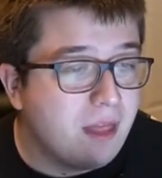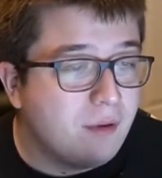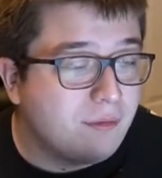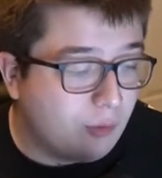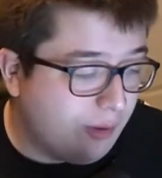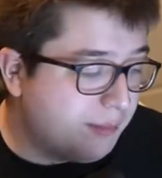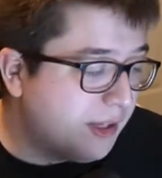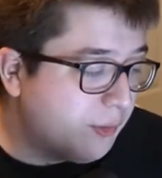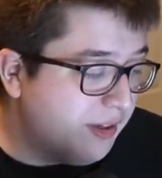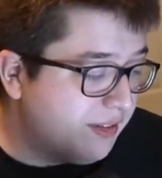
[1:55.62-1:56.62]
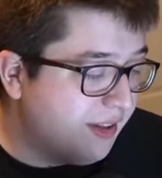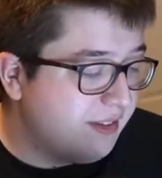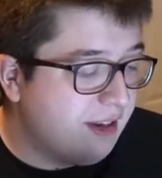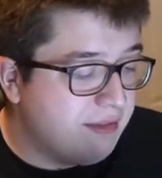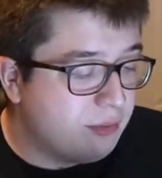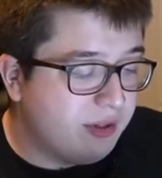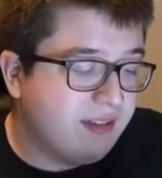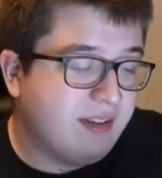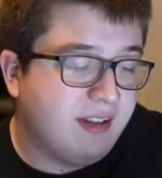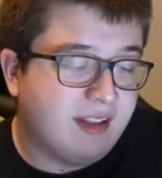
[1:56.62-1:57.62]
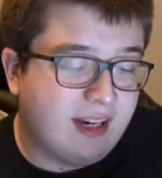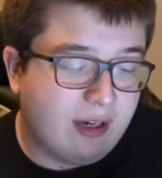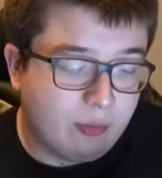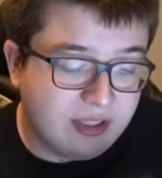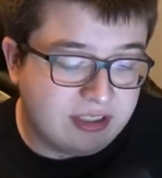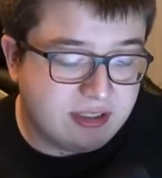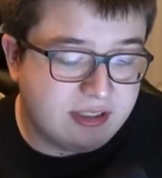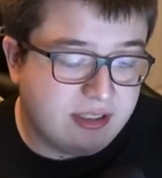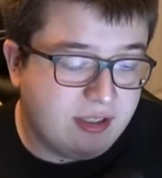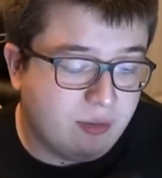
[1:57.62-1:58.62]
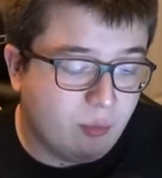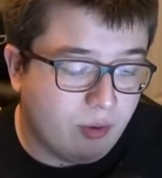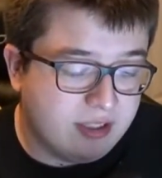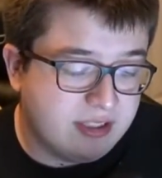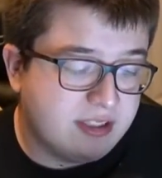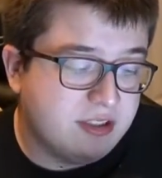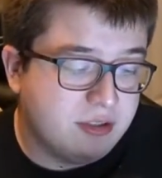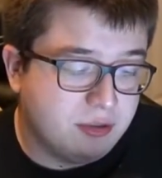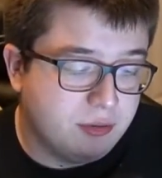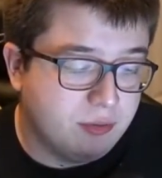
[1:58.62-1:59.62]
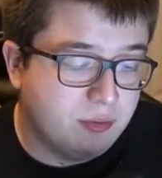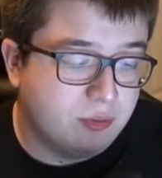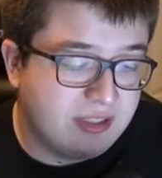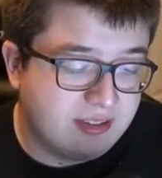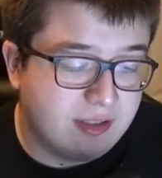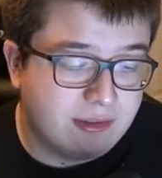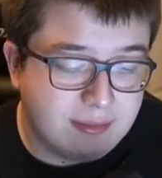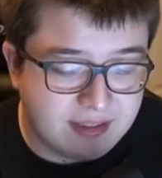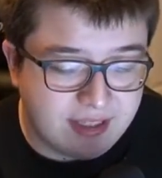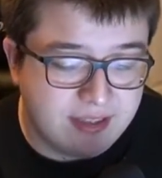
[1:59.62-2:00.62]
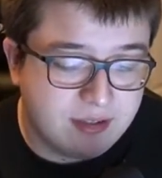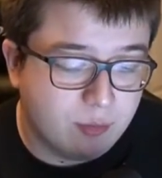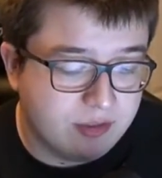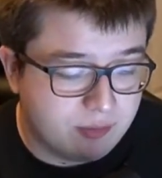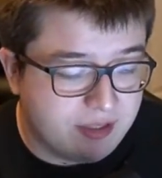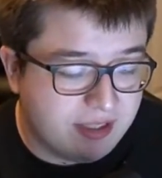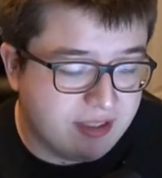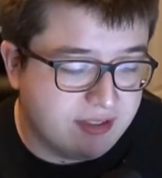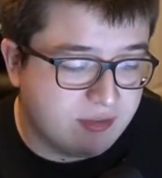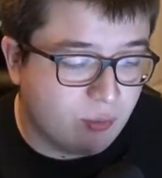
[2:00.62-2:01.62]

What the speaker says: for website redesign stuff, the reasoning that I originally wanted to redesign the website was because